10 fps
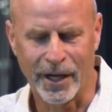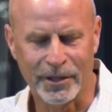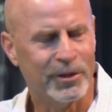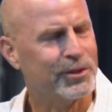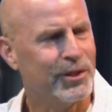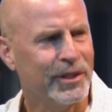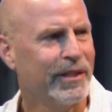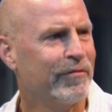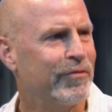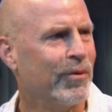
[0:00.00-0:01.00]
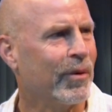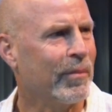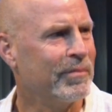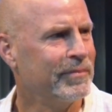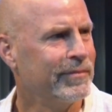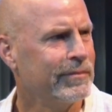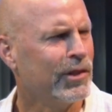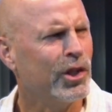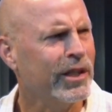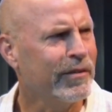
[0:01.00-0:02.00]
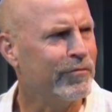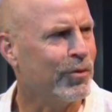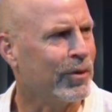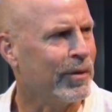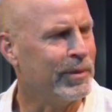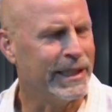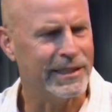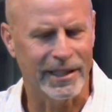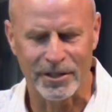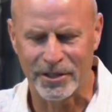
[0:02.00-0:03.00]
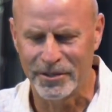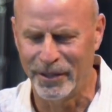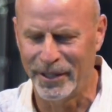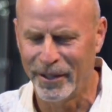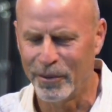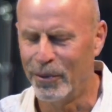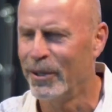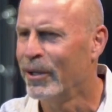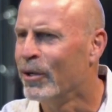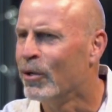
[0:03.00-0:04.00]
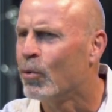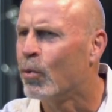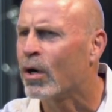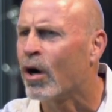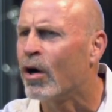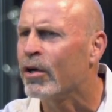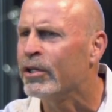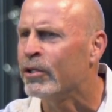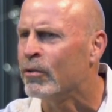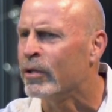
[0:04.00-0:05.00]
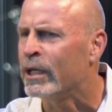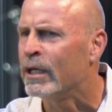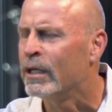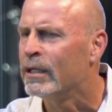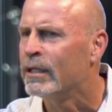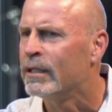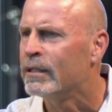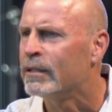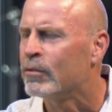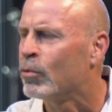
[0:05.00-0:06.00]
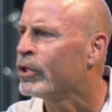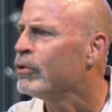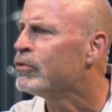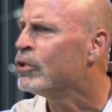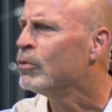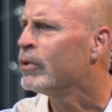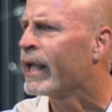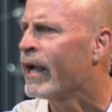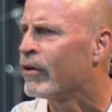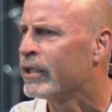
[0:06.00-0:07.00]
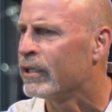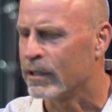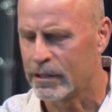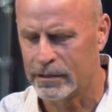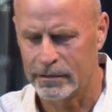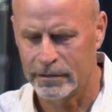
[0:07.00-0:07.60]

God goes looking for him. And he says, where are you? And what are you doing out here?